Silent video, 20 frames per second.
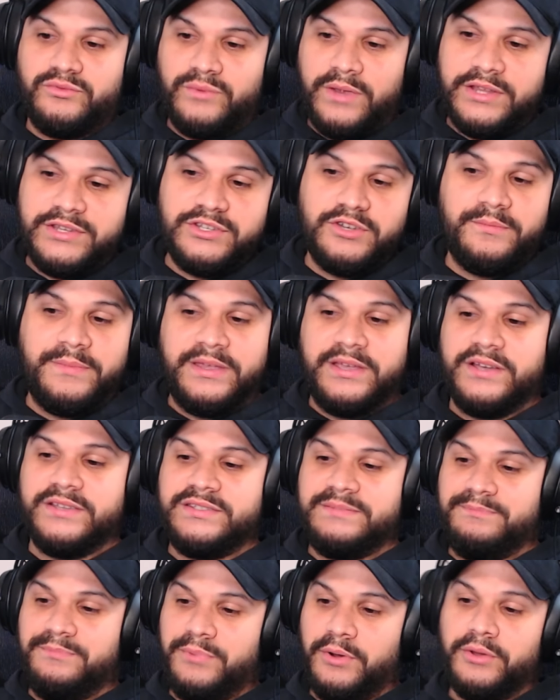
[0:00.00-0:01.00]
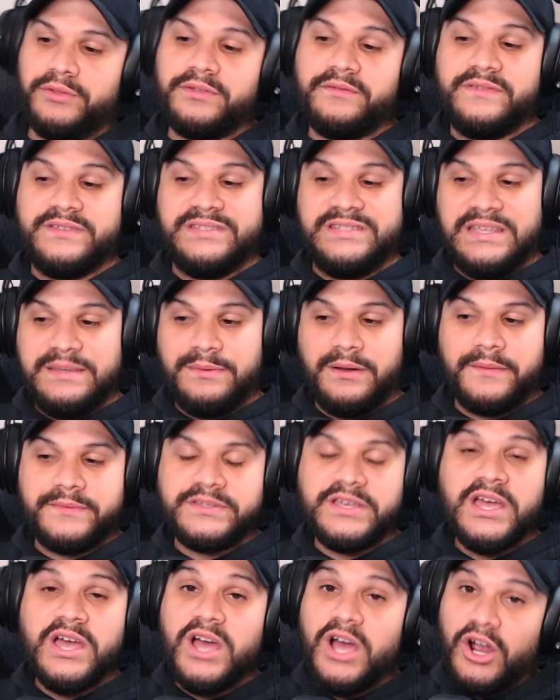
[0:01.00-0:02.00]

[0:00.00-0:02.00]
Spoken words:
Ratio because both of his debuffs